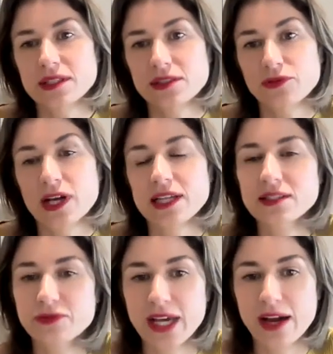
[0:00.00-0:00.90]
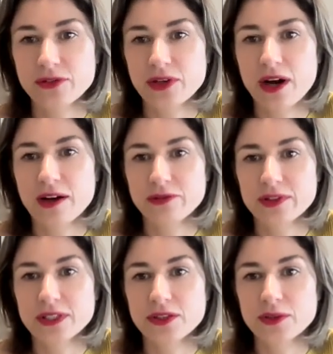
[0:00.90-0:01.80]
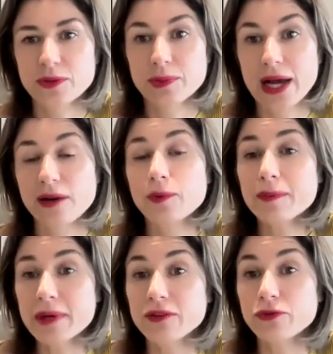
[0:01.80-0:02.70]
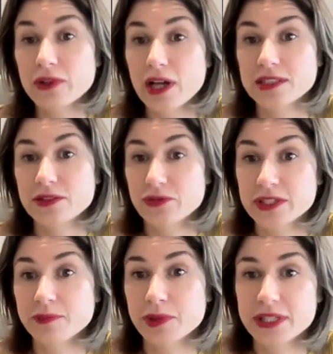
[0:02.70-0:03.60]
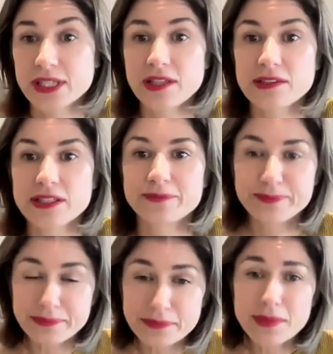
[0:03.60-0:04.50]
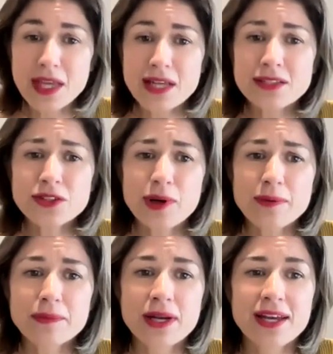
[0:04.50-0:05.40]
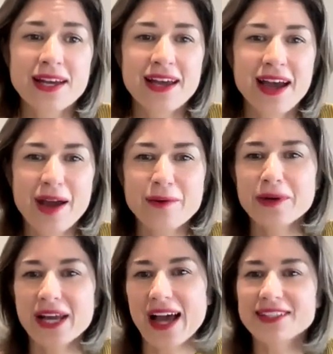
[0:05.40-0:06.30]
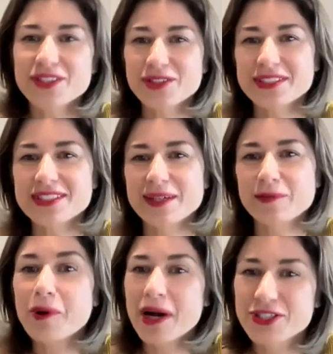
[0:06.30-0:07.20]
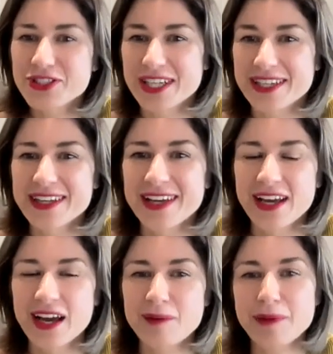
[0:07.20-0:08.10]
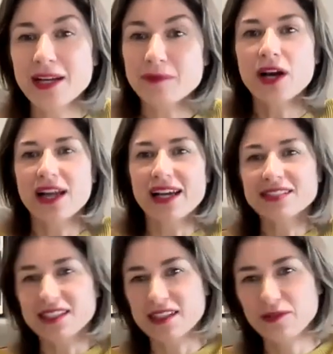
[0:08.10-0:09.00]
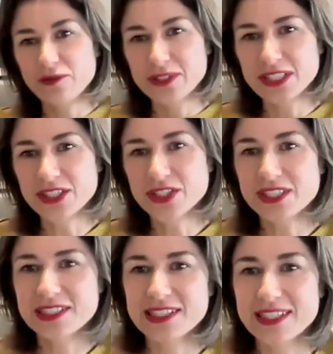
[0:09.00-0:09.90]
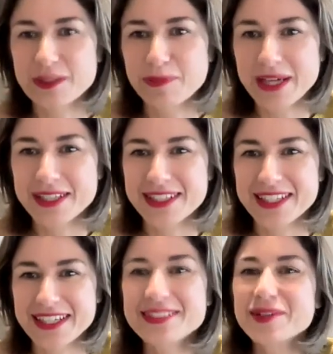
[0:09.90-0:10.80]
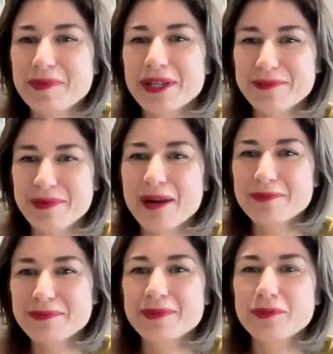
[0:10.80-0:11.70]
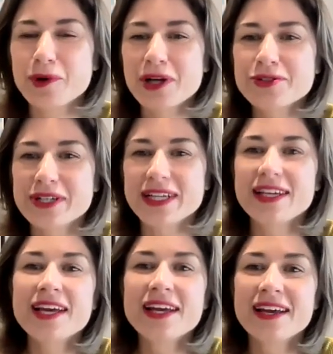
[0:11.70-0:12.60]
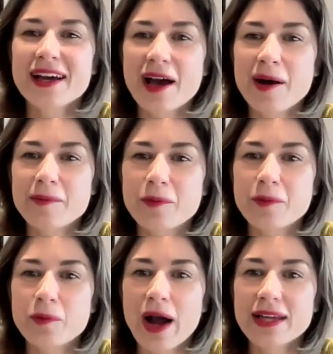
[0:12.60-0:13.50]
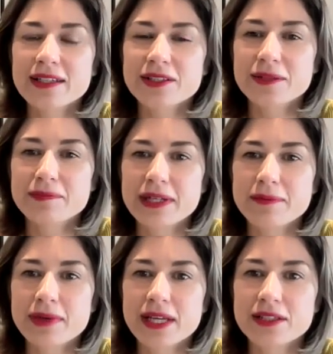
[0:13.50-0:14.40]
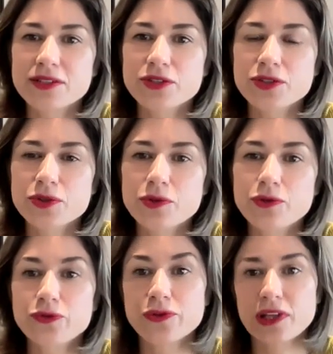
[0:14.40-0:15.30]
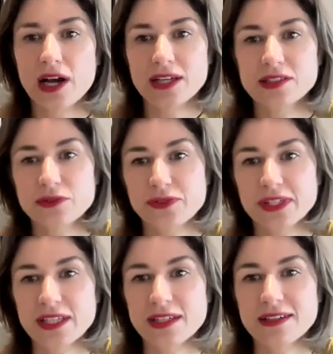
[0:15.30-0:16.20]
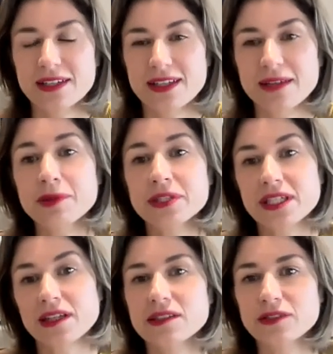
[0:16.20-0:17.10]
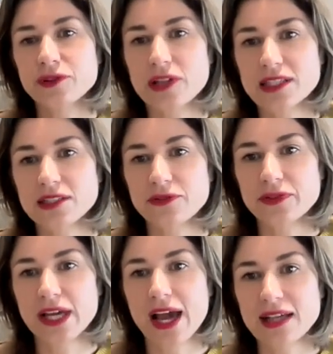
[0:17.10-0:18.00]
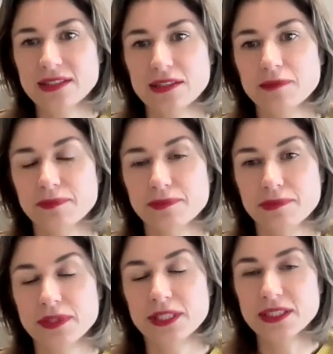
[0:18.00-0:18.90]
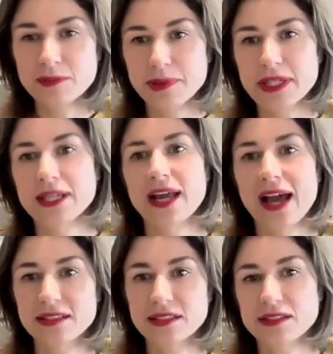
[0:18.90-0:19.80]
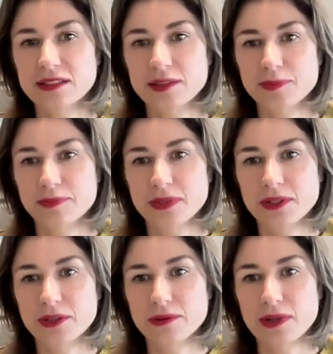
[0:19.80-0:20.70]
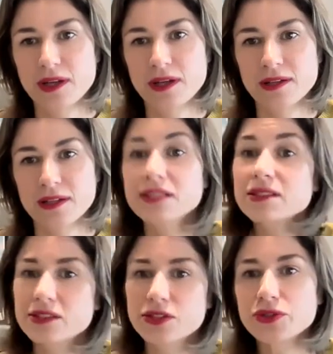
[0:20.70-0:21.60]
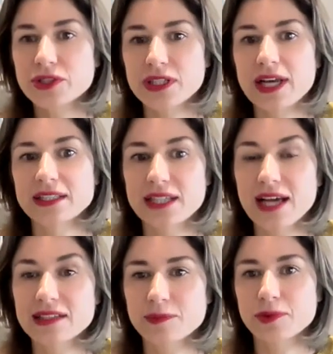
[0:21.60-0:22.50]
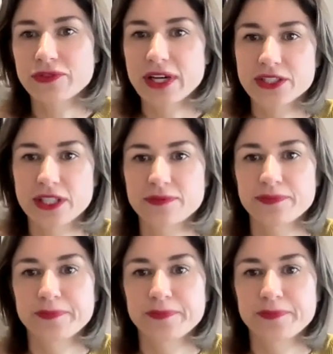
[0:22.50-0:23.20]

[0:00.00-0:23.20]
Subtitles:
does philosophy have to offer to Black women philosophers in particular? And so I want to ask you the same question. And I'm not asking facetiously expecting an answer, but I'm wondering why the commitment to philosophy, in particular philosophy as a discipline, as it is, institutionalized as a profession.